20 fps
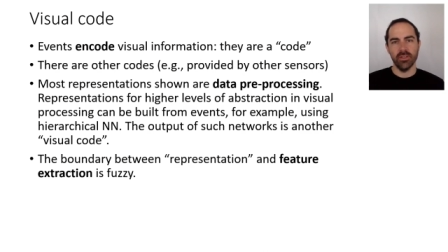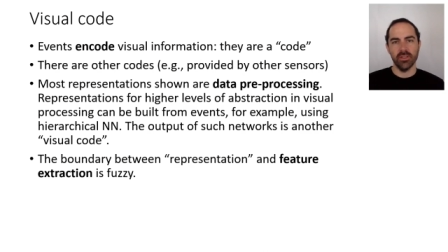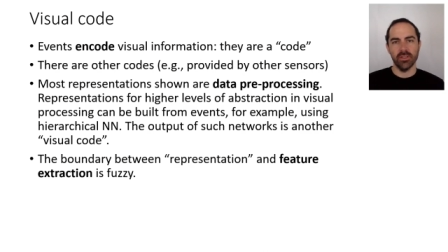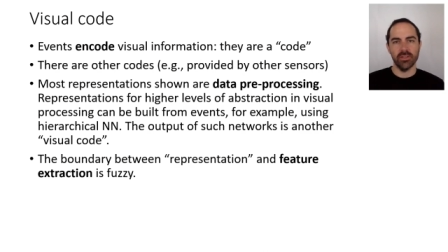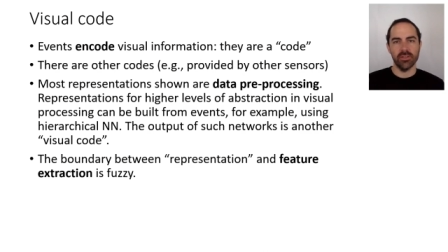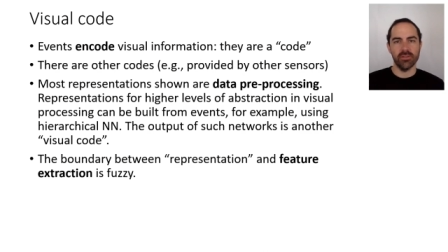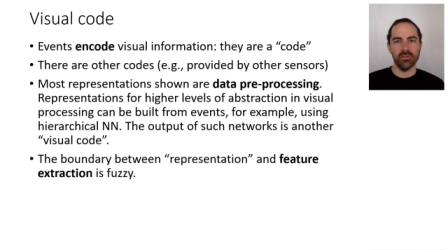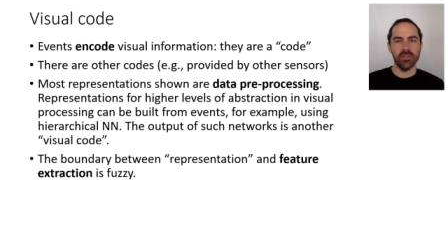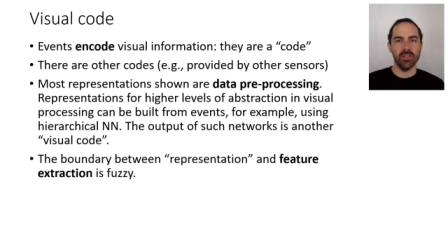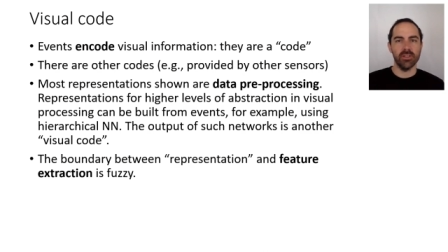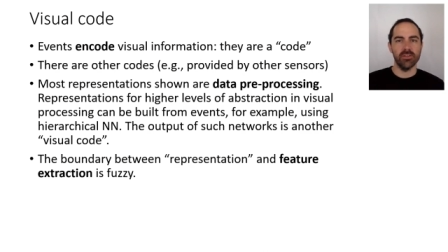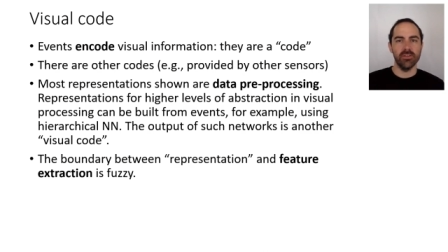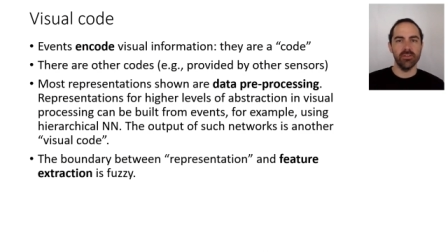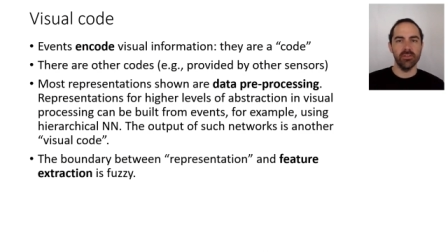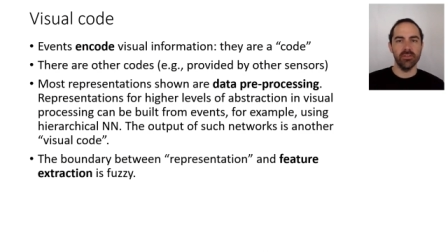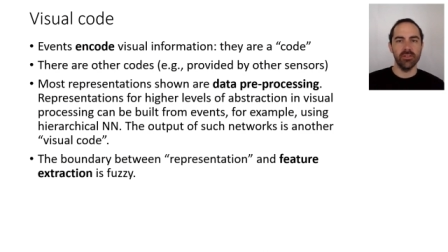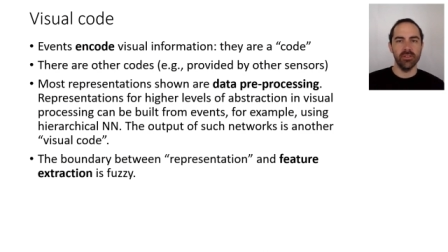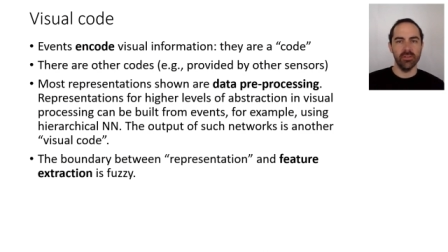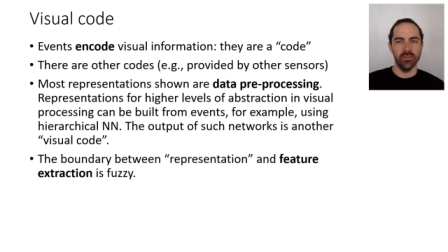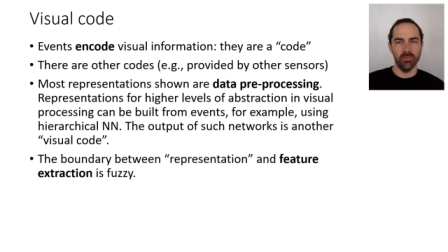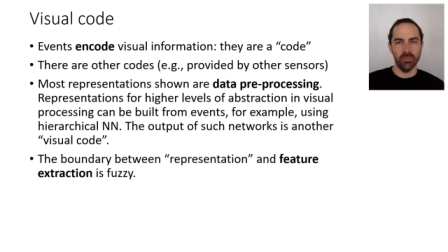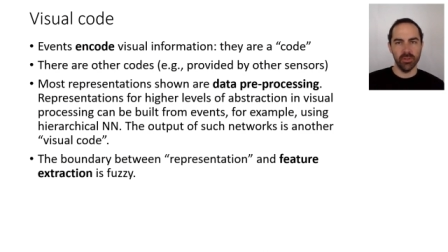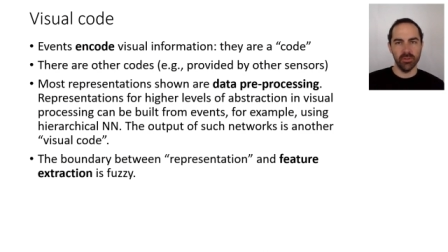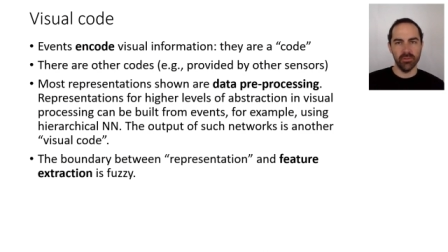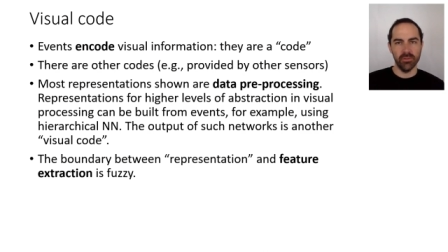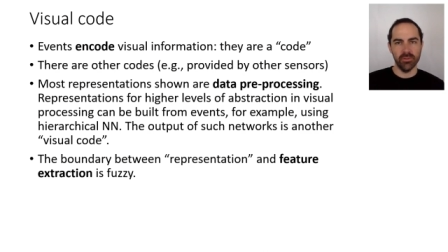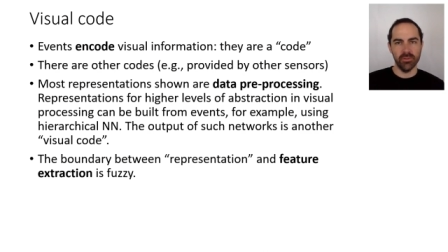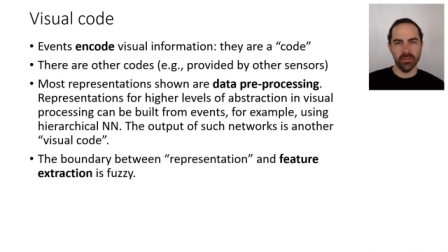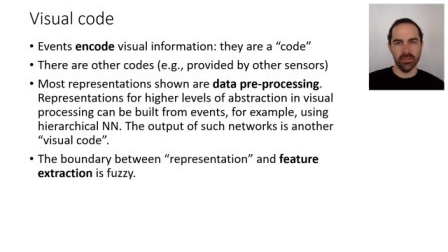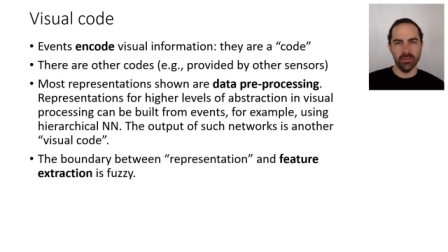extraction is a
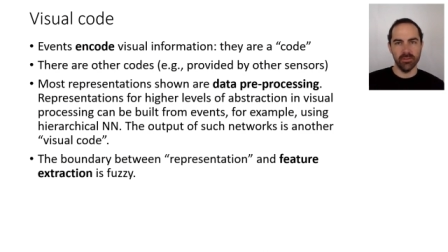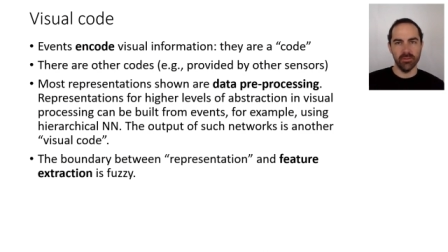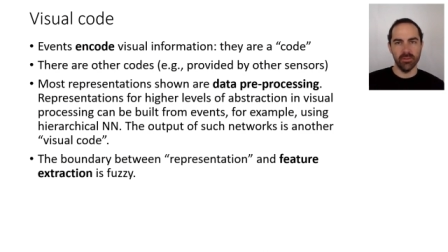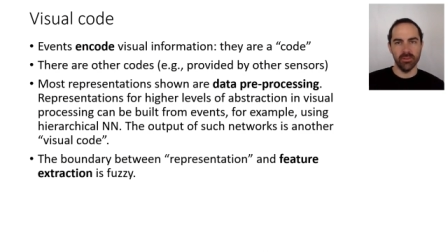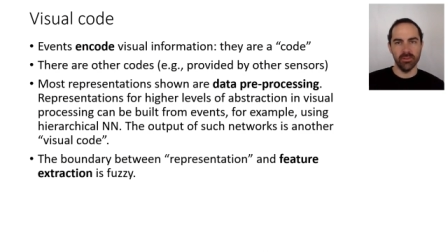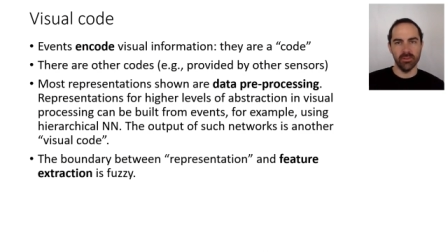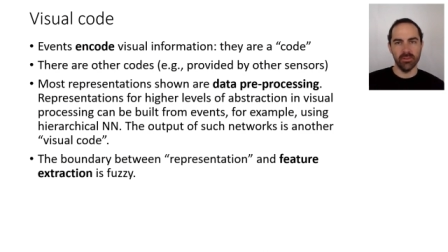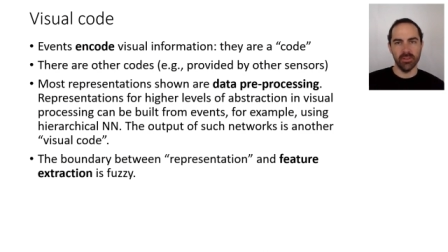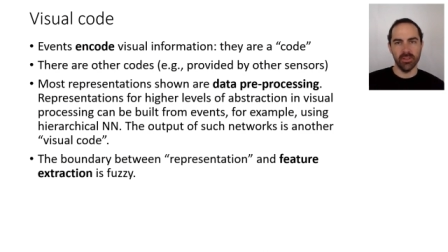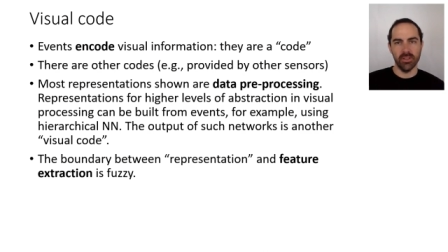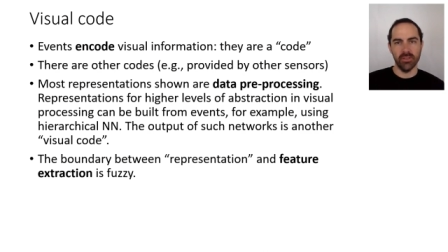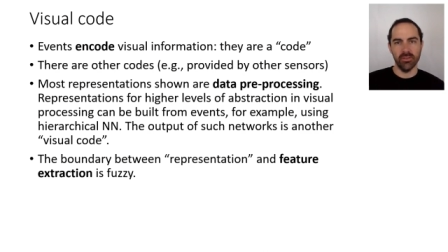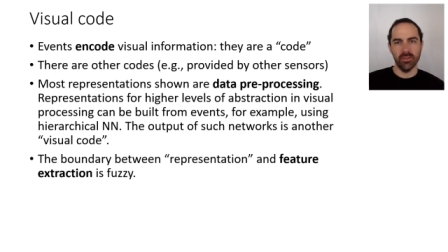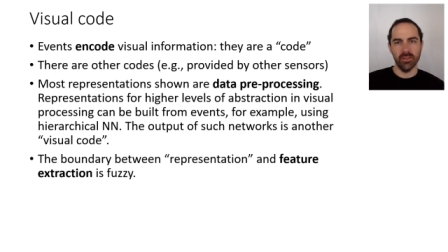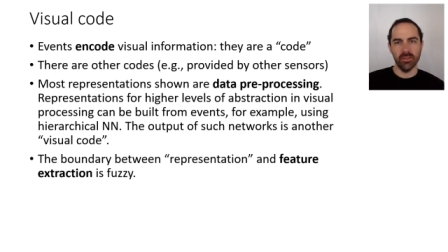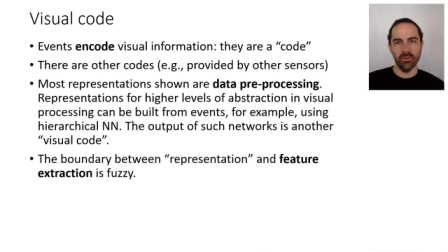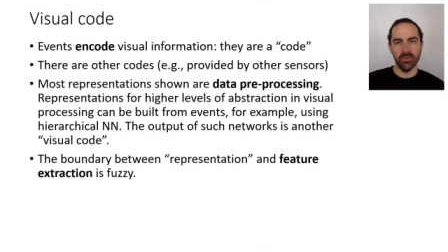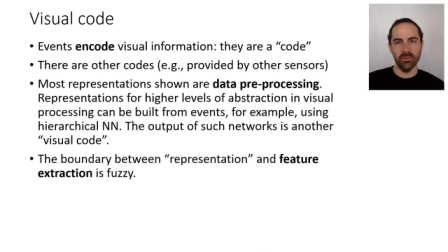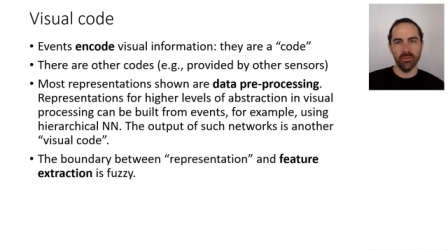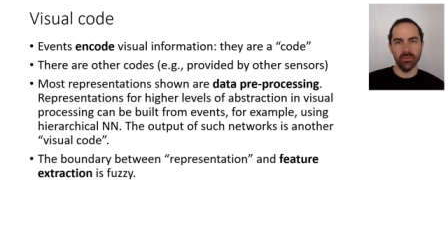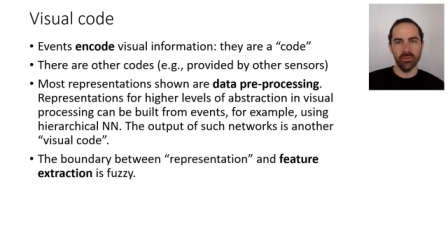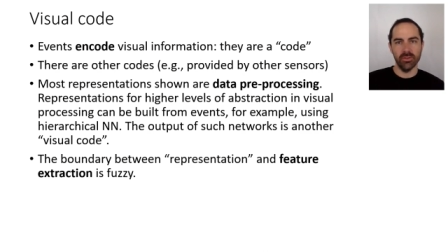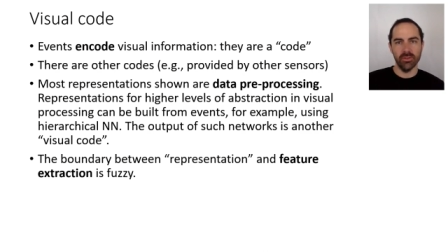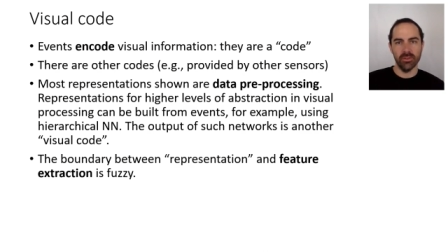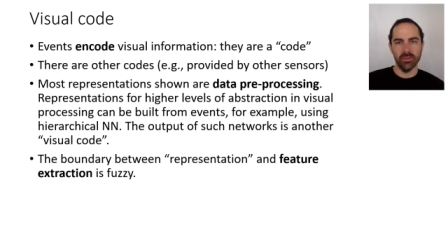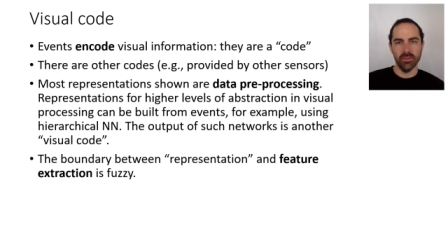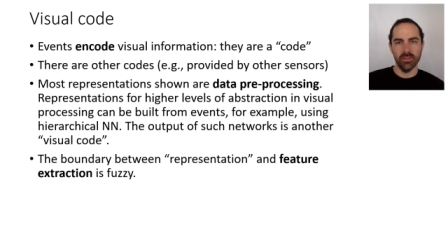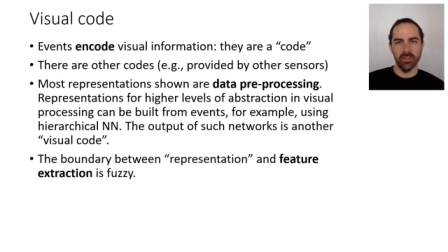bit fuzzy because now the code,